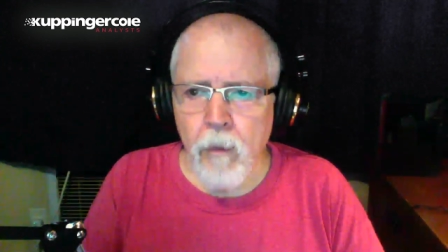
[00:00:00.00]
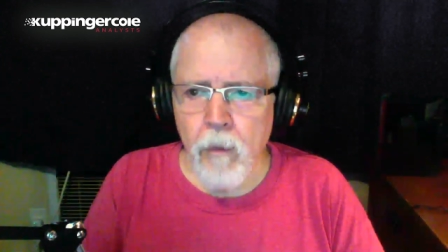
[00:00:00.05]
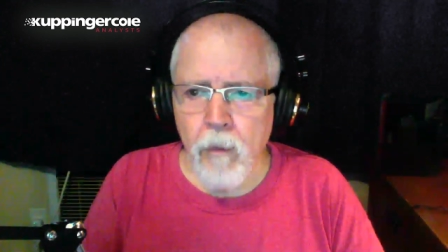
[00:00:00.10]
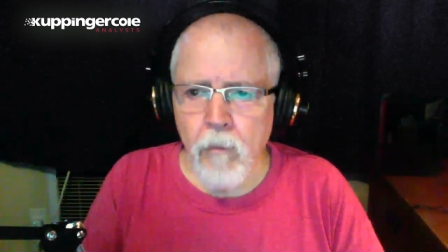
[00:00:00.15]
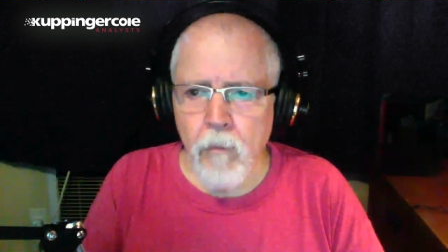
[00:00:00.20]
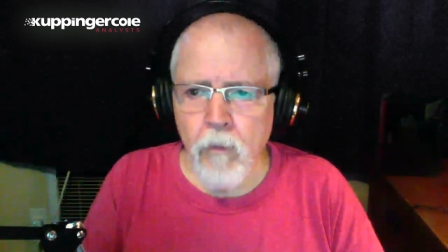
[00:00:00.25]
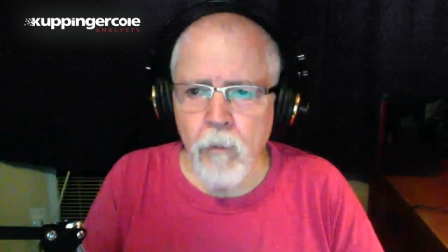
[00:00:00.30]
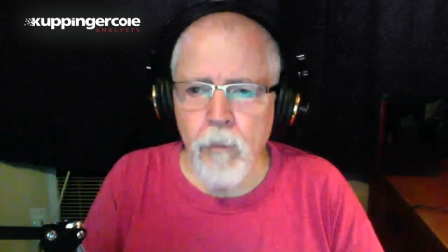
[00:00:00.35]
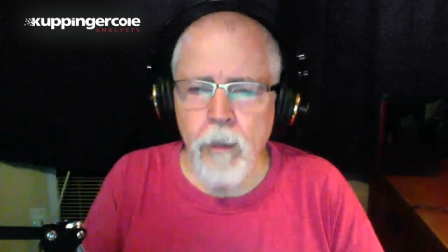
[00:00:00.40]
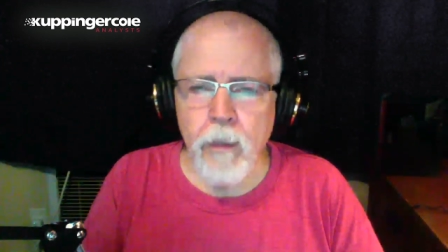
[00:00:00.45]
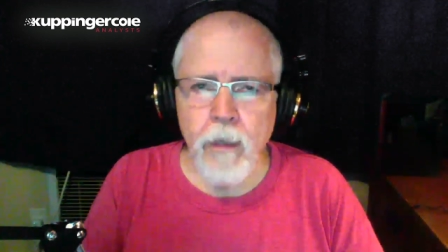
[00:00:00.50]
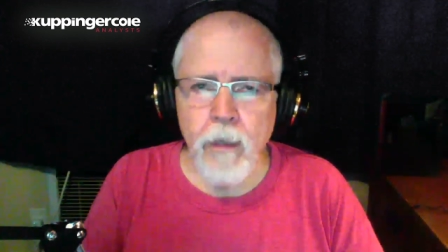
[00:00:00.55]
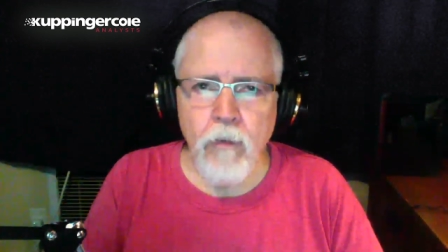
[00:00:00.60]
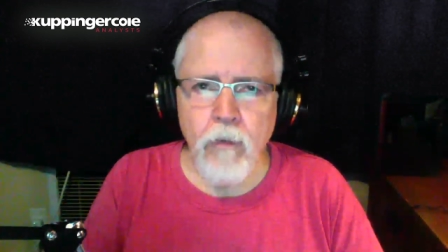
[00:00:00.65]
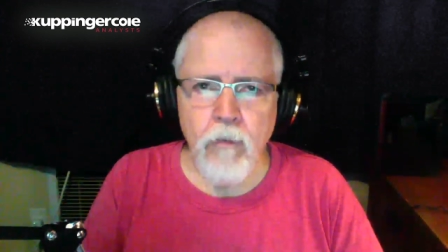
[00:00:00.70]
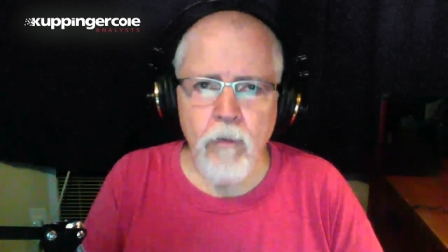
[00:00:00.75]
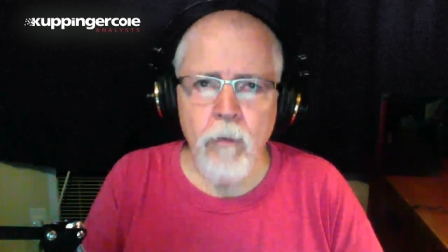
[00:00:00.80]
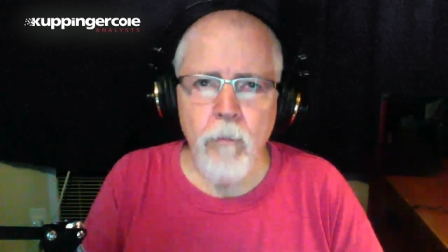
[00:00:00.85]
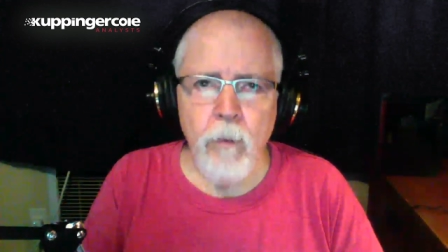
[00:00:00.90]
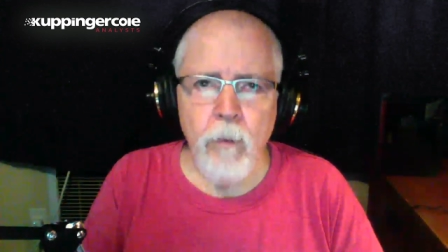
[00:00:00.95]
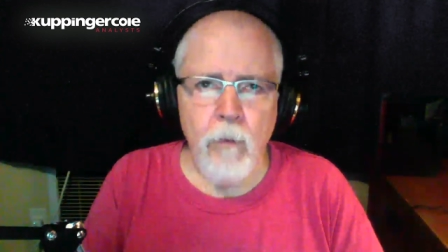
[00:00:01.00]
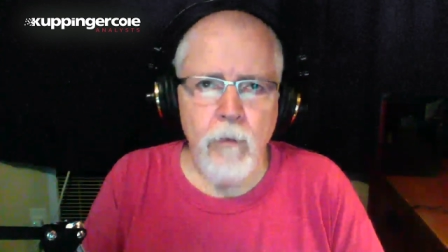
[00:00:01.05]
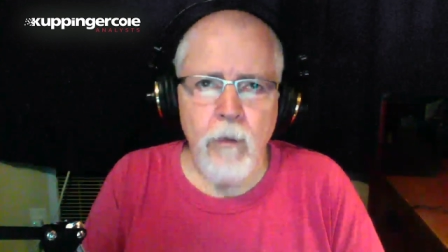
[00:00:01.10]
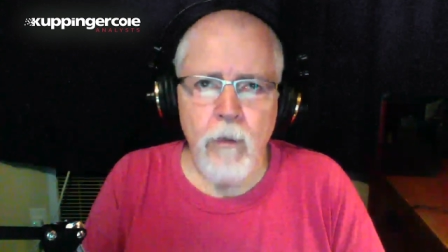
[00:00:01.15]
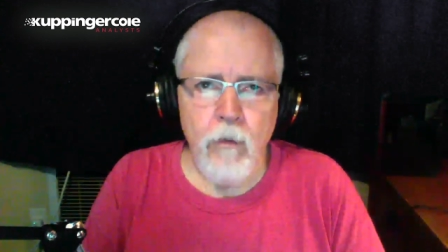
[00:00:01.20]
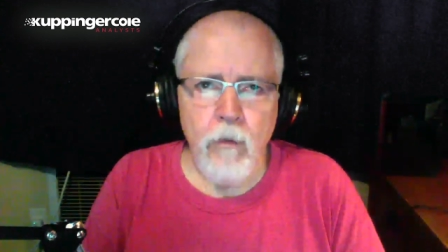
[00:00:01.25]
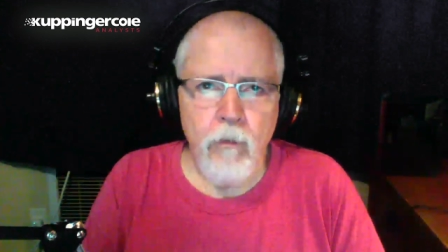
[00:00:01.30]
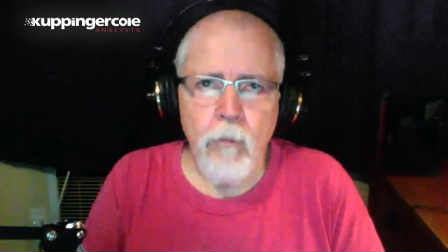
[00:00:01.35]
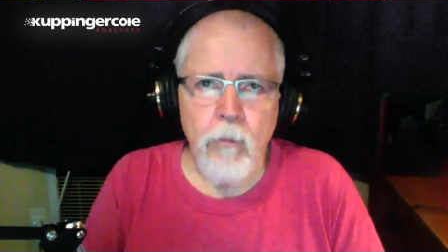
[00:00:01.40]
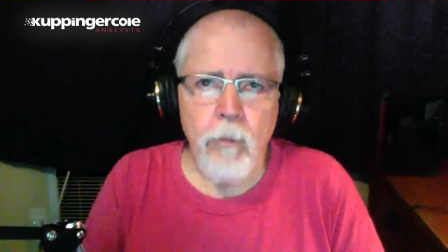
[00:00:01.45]
to me, that's the
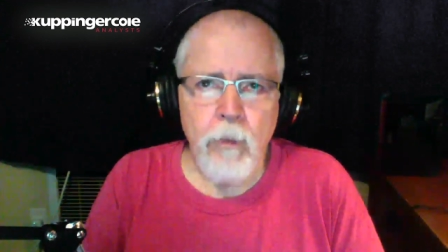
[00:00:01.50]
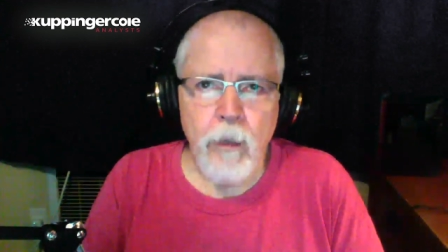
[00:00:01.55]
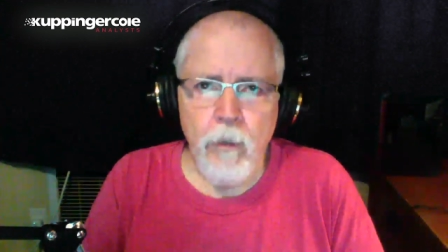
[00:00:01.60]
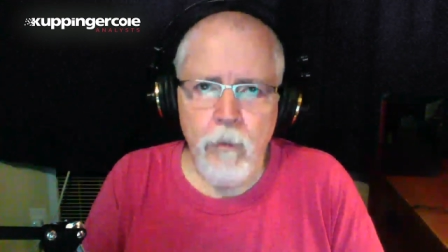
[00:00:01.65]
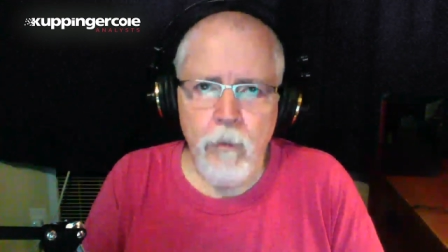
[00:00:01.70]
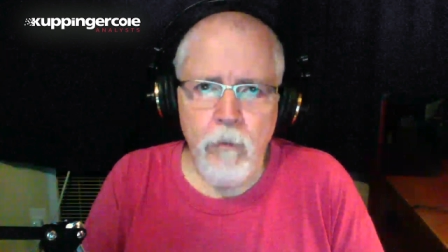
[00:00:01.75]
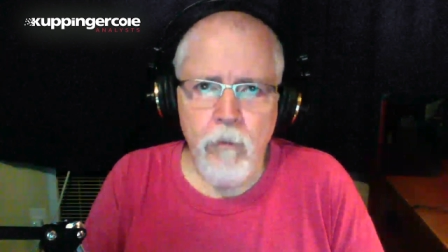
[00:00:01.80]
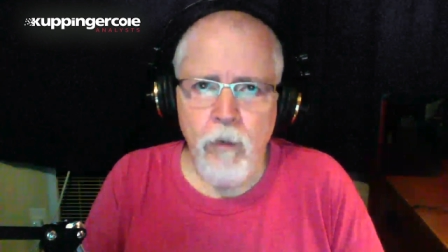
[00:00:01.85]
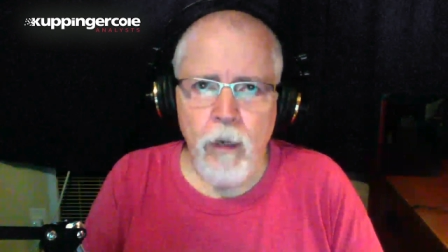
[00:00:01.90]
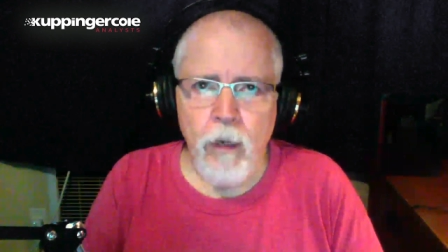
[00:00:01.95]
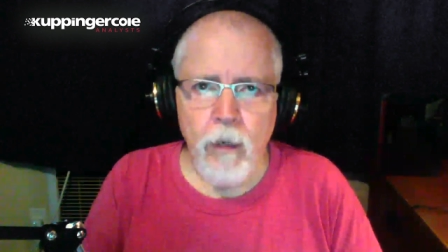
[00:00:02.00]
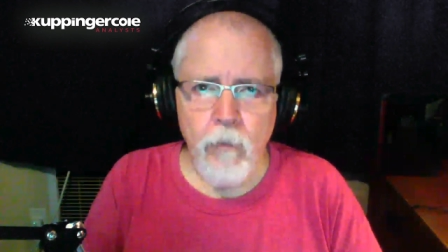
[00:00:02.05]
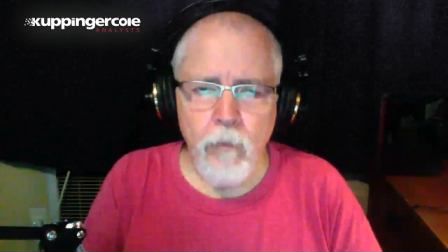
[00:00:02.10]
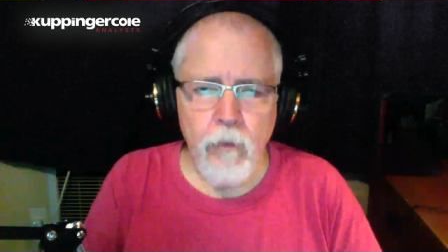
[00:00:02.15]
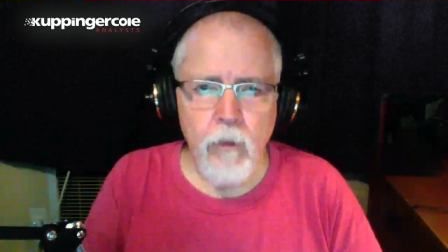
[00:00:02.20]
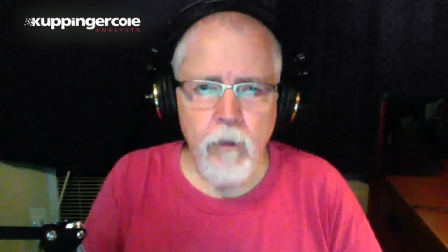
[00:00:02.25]
multidisciplinary side of it.